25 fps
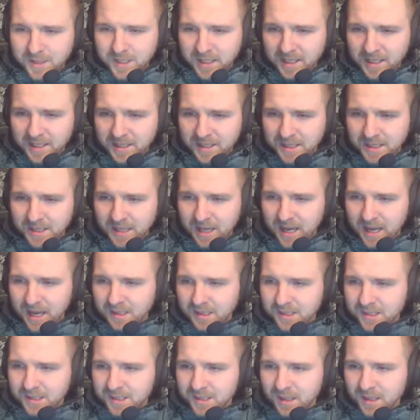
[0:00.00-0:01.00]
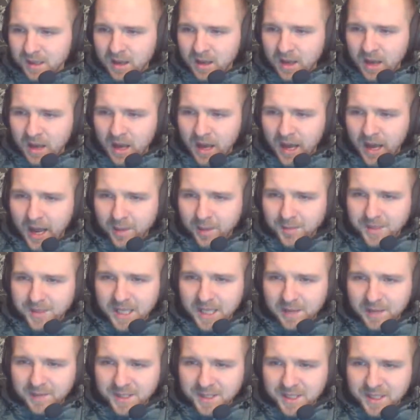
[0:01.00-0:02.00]
I need to get
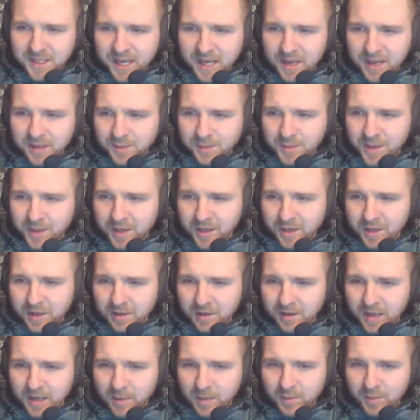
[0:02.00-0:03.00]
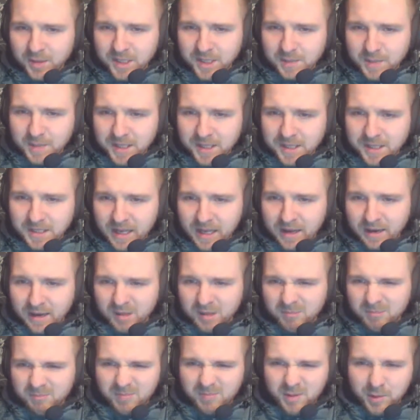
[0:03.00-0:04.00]
70 kills within gun game, which is basically like
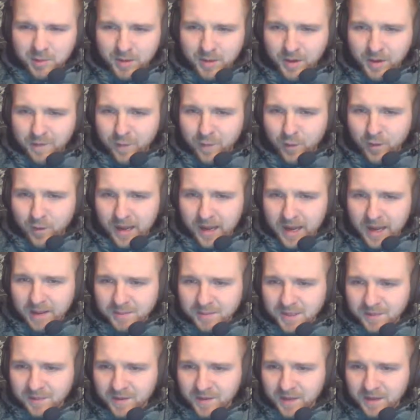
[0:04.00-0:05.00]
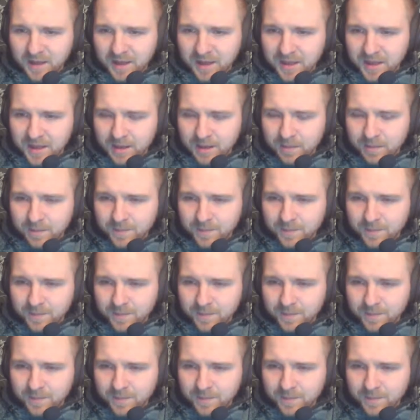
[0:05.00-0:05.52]
3 or 4 games, something like that.